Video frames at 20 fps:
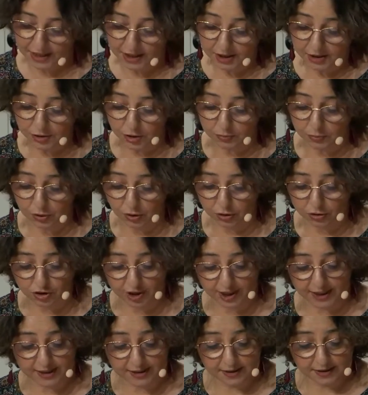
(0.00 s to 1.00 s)
The
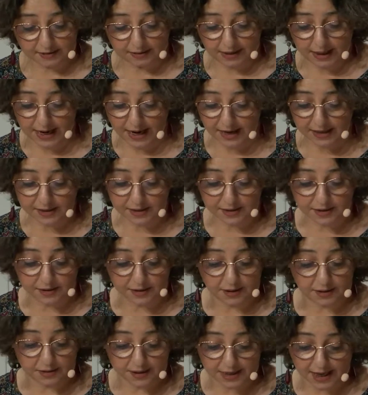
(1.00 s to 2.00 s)
projects
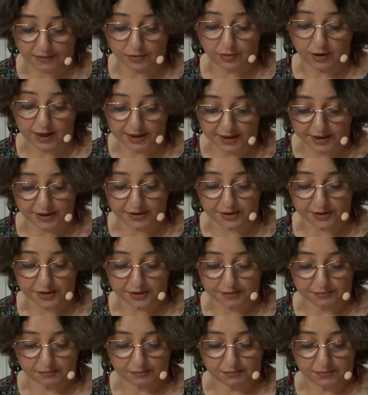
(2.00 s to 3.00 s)
lasted several
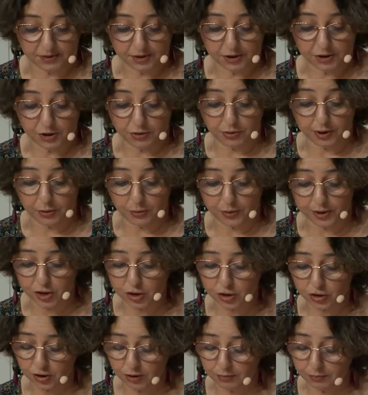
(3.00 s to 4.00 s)
years, during
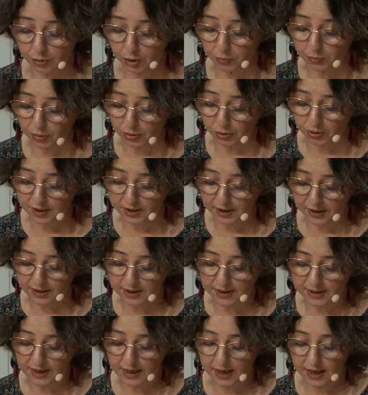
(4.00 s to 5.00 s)
which
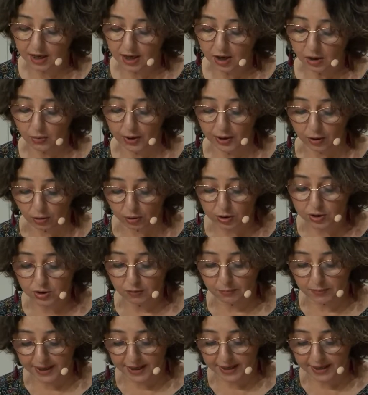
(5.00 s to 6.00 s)
proposals were also
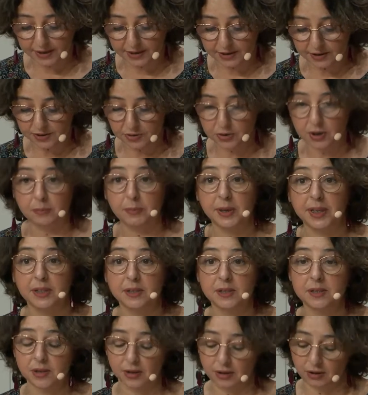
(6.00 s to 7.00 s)
made to the
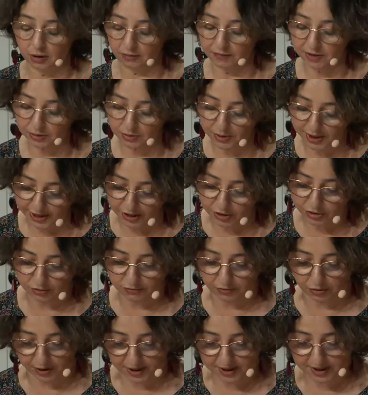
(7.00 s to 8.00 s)
Minister of Education,
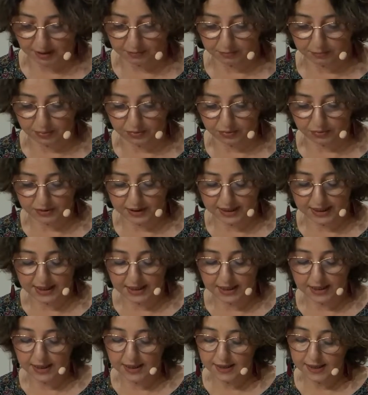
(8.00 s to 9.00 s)
for example,
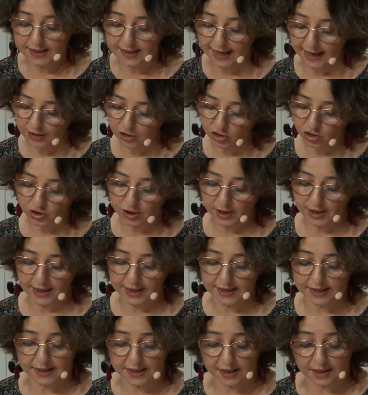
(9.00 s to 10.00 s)
such
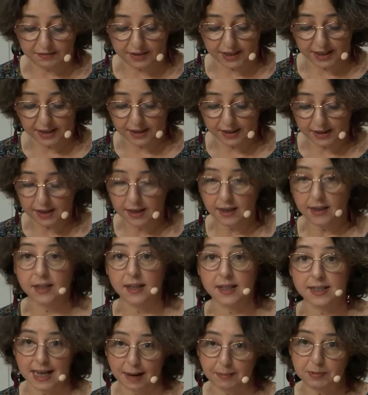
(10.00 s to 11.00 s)
as giving a
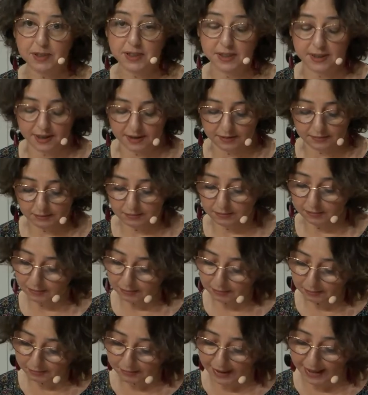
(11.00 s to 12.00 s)
subsidy,
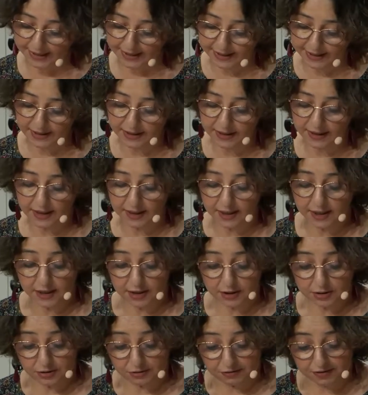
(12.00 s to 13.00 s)
money,
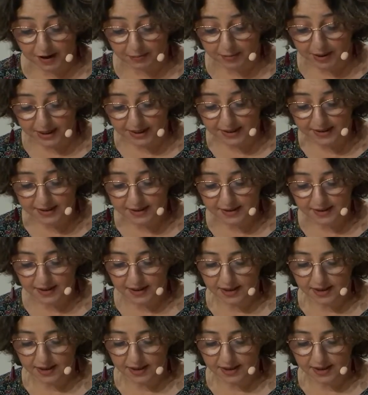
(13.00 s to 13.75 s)
to families